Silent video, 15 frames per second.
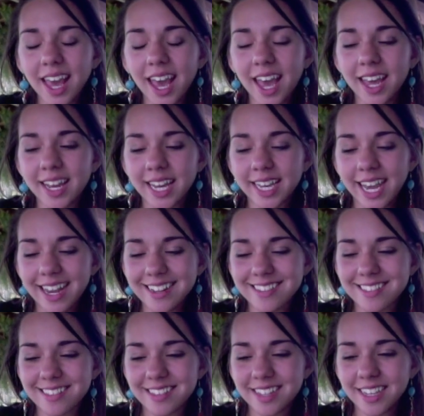And I guess
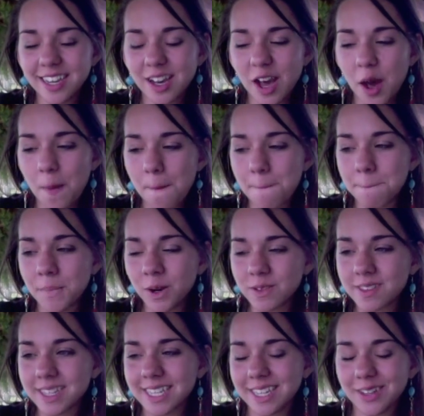
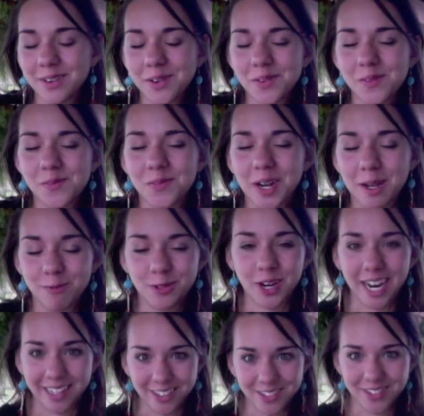mostly what I'm
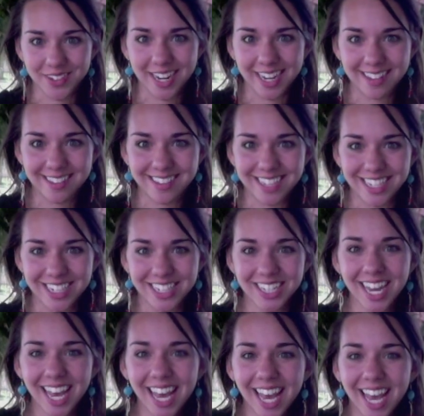trying to stress here
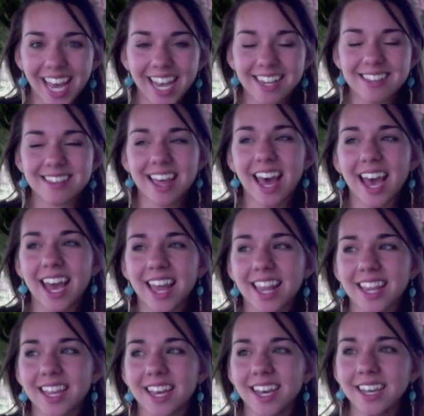is
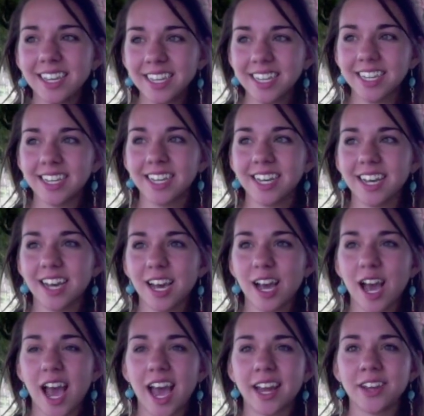that
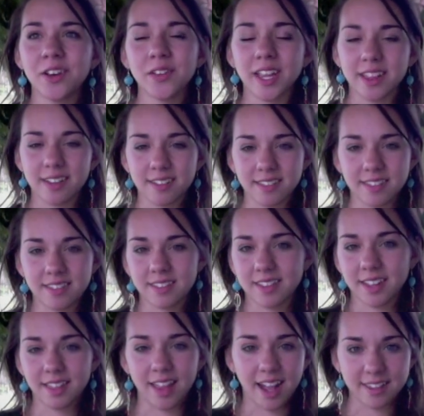I know that
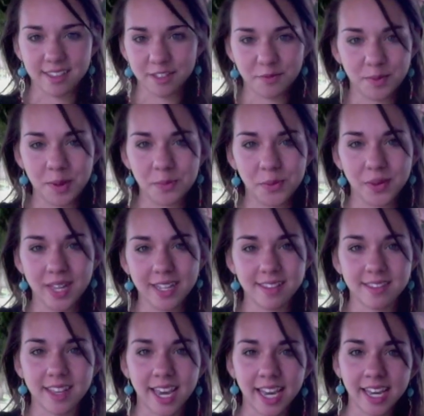there's lots of people that
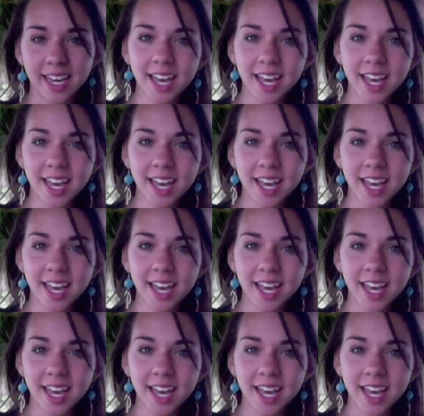say